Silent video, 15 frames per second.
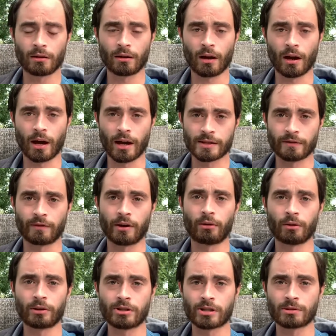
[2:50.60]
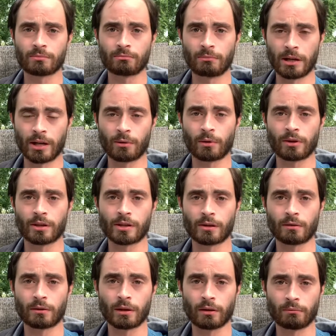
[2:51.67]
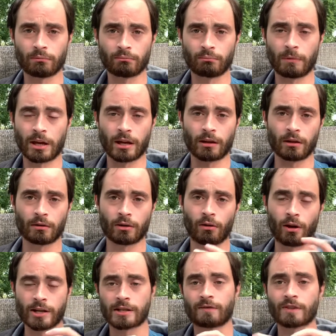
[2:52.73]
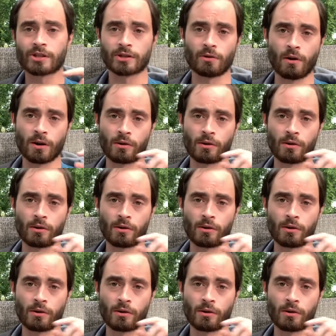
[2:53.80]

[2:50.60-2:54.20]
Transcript: Has a very religious meaning with the making a cross of his sword,